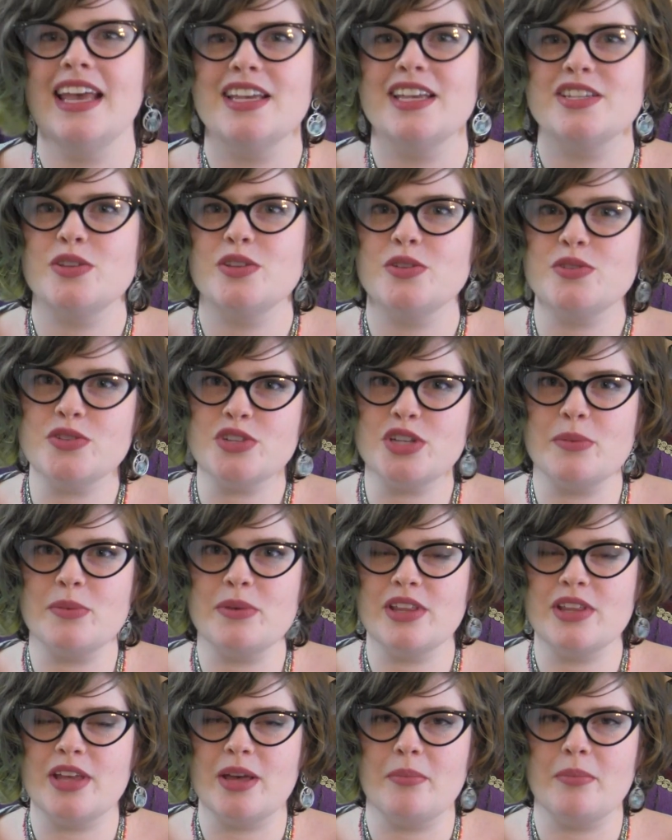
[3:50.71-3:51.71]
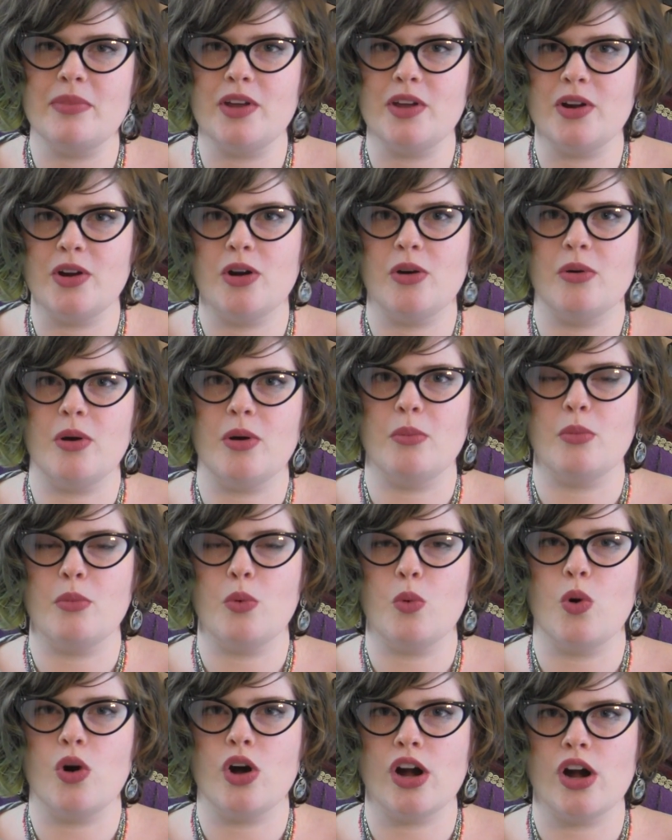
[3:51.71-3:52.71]
So those are some of them. There are
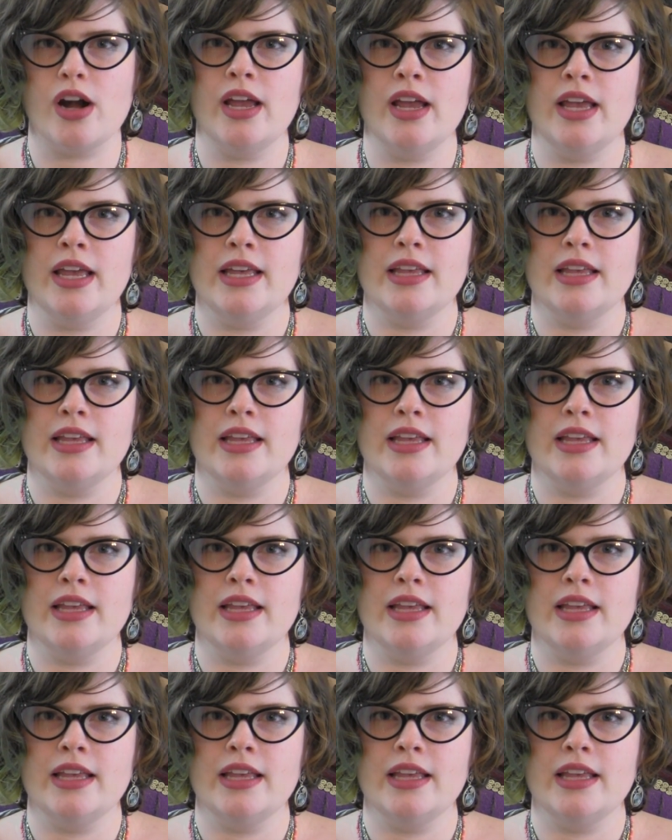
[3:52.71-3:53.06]
more.